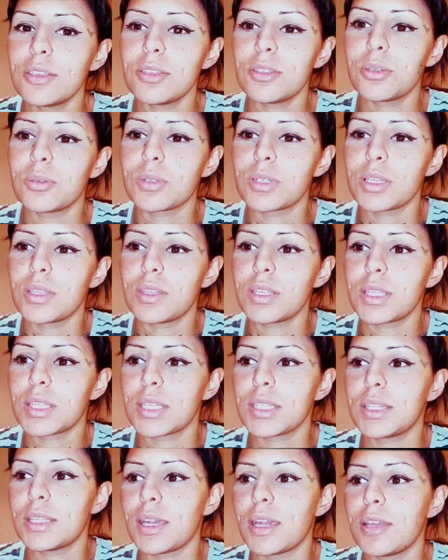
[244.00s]
you know, or anything
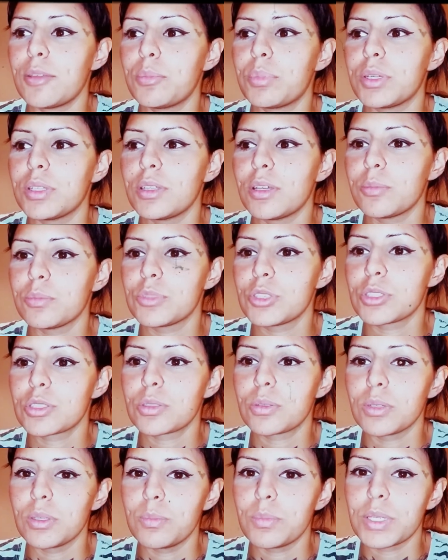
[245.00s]
like that, but I'm just
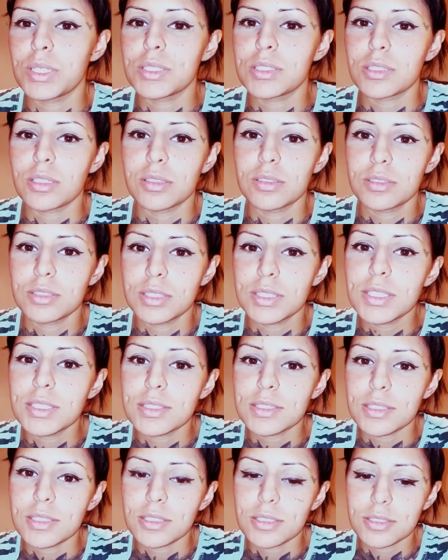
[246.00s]
going based on
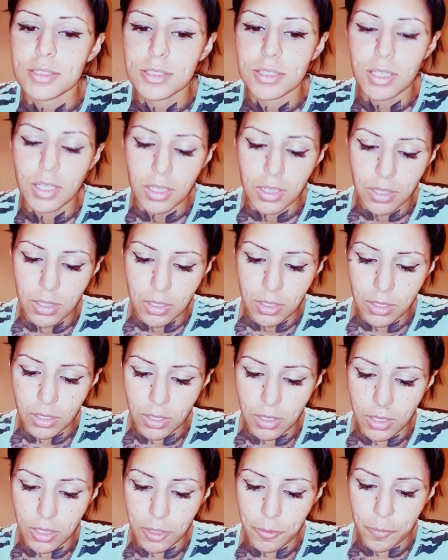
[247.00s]
statistics.
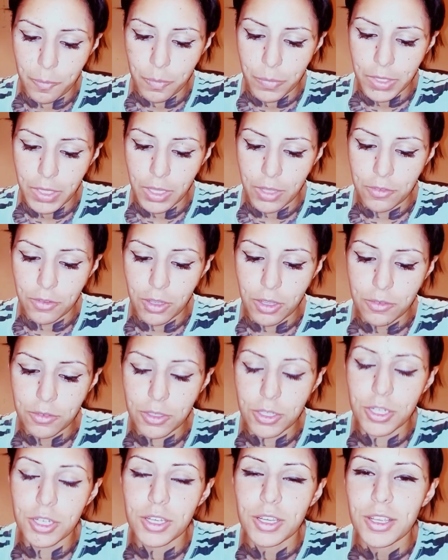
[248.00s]
Have I
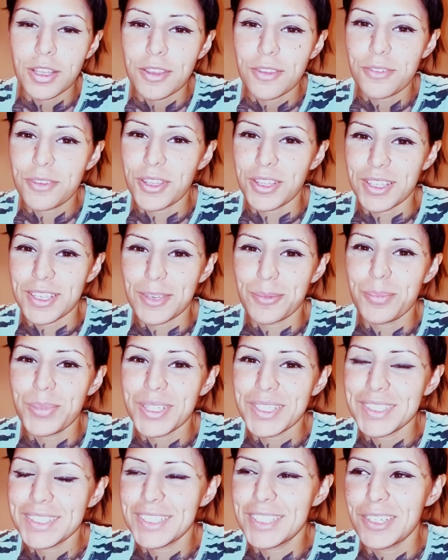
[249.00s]
ever felt
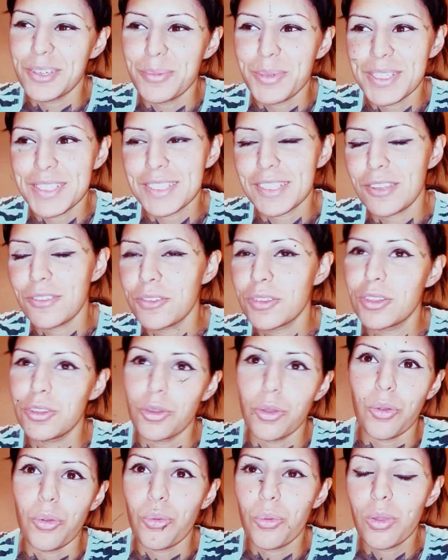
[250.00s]
compelled to kill myself?
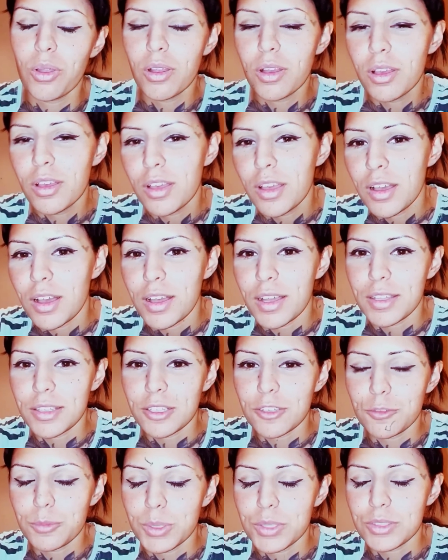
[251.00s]
No. I
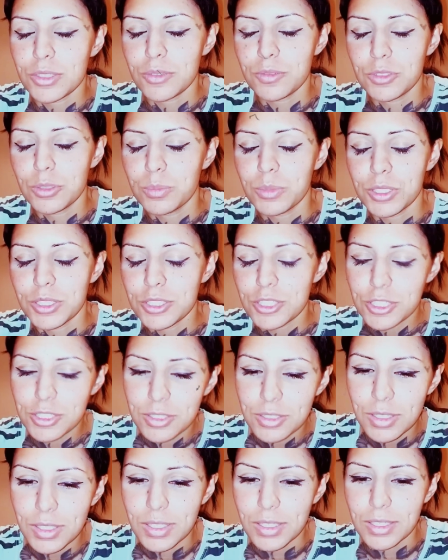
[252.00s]
love myself too much,
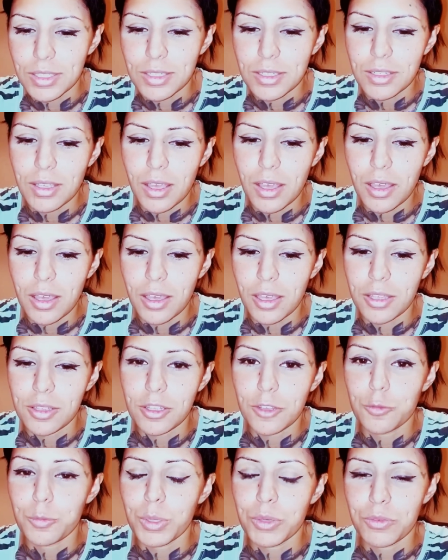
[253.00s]
and I
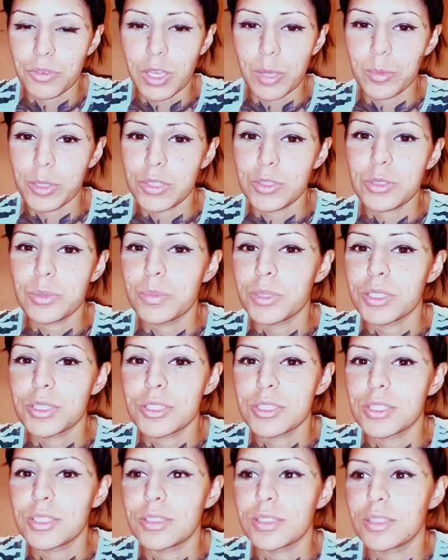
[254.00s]
love my family too
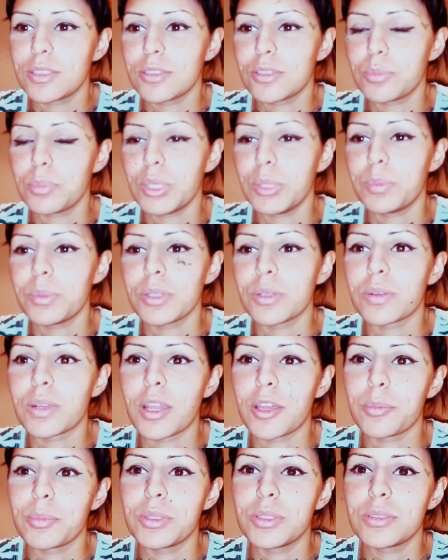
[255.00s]
much, and the people
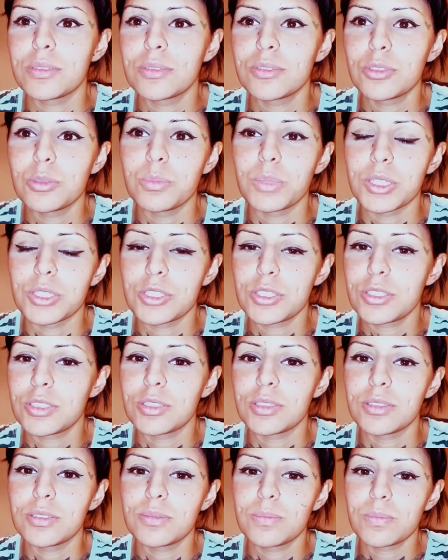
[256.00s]
around me too much
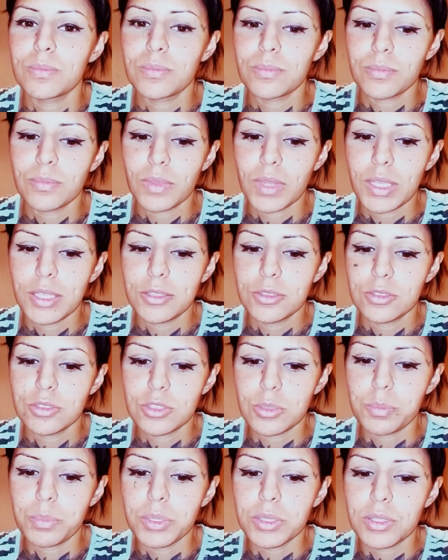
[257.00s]
to
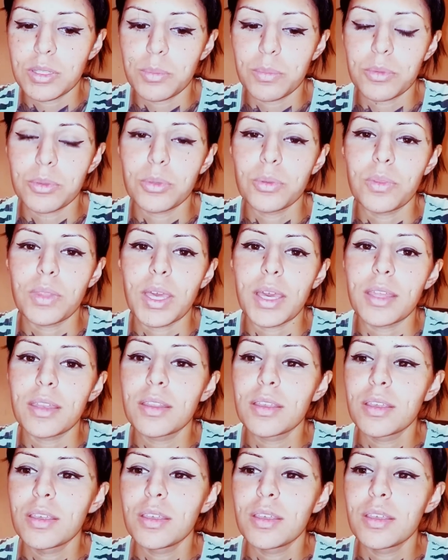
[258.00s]
put them through that.